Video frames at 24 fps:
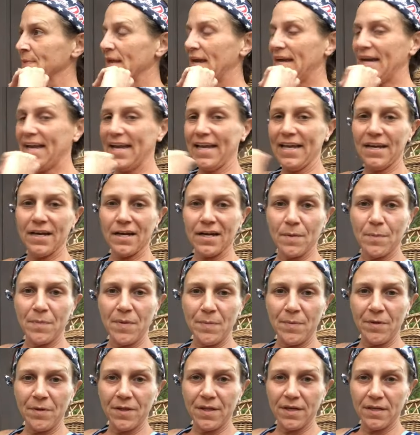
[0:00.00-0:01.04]
And I got
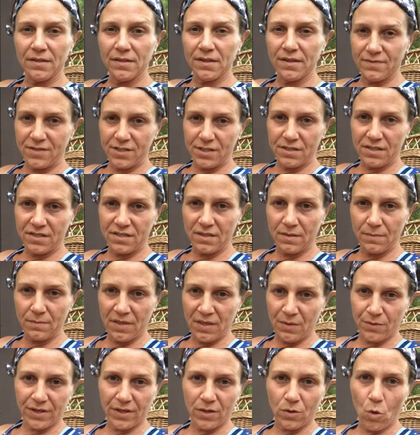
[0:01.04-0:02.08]
people that love to send
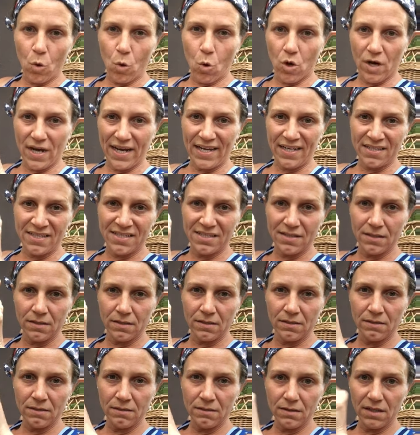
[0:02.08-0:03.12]
me recordings,
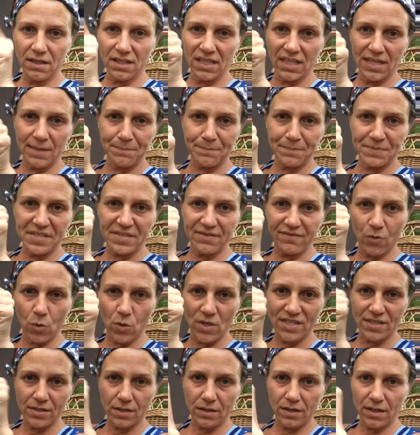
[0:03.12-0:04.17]
clips,
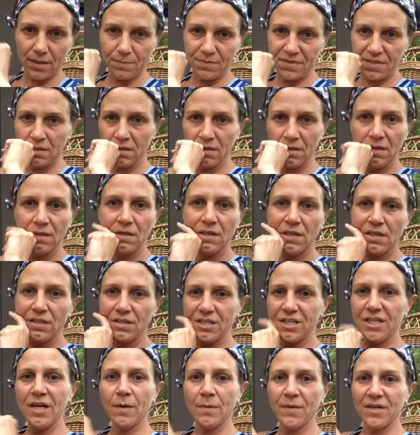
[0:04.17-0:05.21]
voice clips.
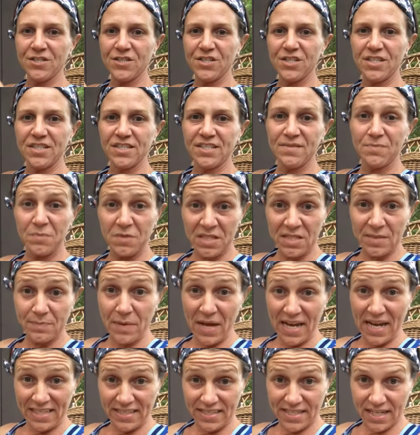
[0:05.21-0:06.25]
Do you know how much
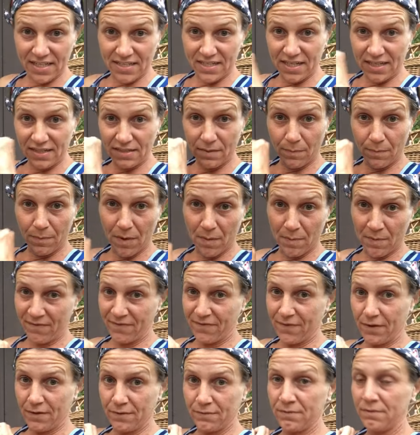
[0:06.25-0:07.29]
space that takes up on my
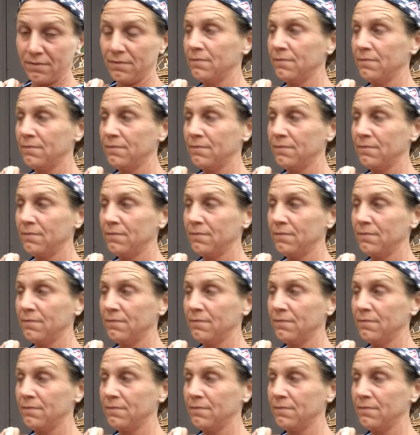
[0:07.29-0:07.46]
phone?